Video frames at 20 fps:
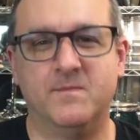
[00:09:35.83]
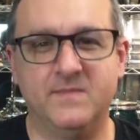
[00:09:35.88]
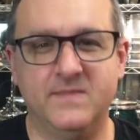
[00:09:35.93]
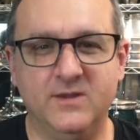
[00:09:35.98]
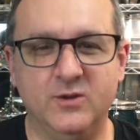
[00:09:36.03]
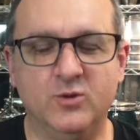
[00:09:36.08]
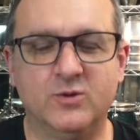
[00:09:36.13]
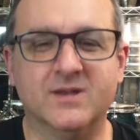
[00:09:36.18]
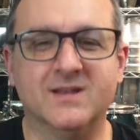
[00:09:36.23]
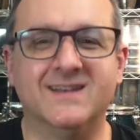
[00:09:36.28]

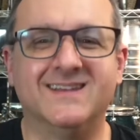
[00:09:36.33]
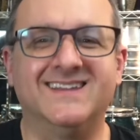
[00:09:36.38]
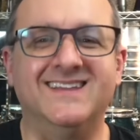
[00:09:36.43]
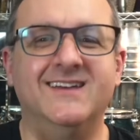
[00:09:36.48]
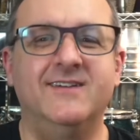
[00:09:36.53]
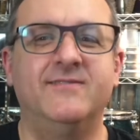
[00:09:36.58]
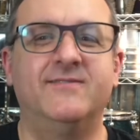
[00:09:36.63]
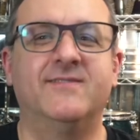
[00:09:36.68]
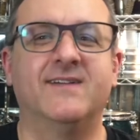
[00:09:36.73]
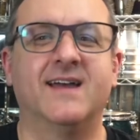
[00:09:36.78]
You can
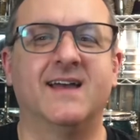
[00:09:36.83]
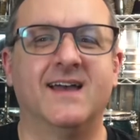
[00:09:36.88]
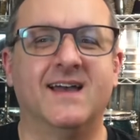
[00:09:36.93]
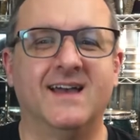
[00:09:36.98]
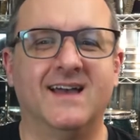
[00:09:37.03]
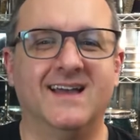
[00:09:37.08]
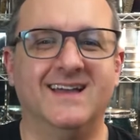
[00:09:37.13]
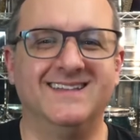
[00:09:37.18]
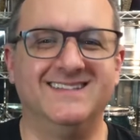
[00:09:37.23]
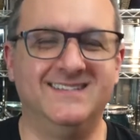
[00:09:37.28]
give
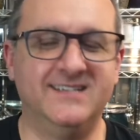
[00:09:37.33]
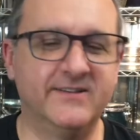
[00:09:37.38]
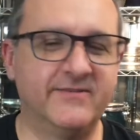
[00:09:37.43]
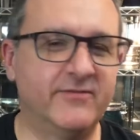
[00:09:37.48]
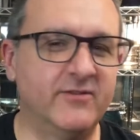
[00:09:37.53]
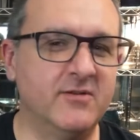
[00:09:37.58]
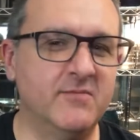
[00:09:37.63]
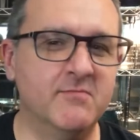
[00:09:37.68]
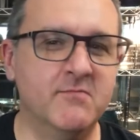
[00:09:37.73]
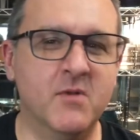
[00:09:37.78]

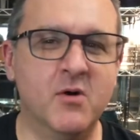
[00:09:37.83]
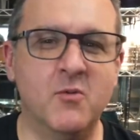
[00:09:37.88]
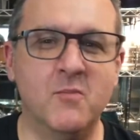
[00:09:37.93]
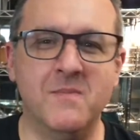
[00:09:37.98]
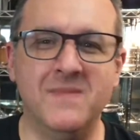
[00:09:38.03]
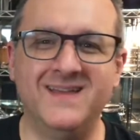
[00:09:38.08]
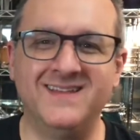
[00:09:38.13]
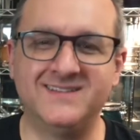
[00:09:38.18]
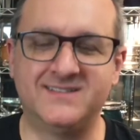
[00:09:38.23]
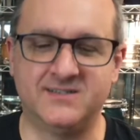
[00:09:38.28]
different
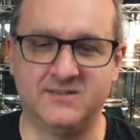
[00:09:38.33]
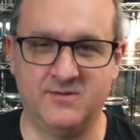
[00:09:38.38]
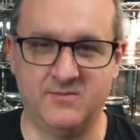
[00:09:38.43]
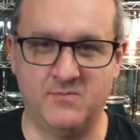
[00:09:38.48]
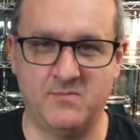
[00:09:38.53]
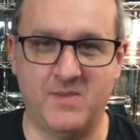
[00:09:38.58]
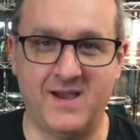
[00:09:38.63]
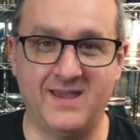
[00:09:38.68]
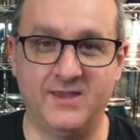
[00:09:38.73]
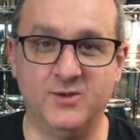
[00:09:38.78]

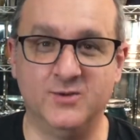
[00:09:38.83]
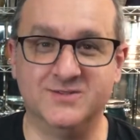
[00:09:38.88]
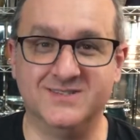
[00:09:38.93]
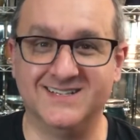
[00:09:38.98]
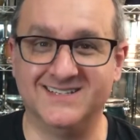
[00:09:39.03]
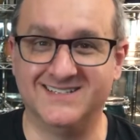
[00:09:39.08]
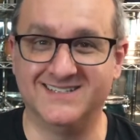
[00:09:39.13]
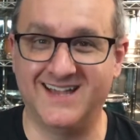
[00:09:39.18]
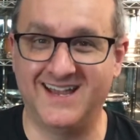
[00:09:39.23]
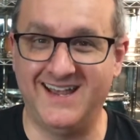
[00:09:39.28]
momentum by
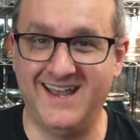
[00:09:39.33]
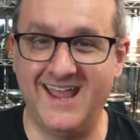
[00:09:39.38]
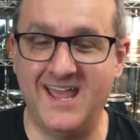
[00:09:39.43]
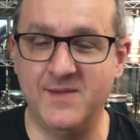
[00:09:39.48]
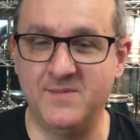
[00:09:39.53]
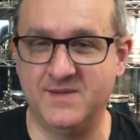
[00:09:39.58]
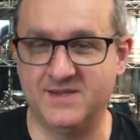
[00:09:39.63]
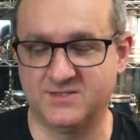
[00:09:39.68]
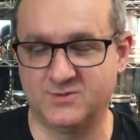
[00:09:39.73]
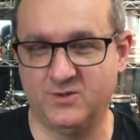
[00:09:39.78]
using
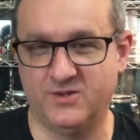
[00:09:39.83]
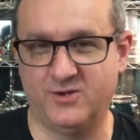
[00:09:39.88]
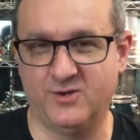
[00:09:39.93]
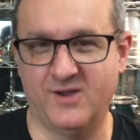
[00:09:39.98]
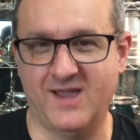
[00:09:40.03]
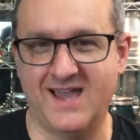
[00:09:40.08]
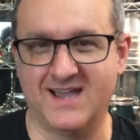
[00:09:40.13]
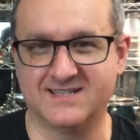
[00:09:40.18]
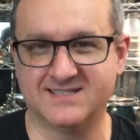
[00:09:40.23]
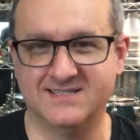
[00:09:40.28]
dynamics with your
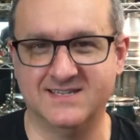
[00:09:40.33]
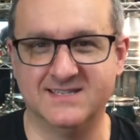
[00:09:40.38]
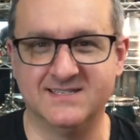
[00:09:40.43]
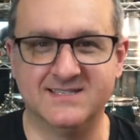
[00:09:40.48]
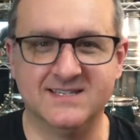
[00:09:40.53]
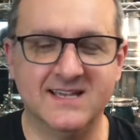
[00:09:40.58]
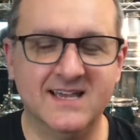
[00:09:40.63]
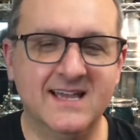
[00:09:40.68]
accents,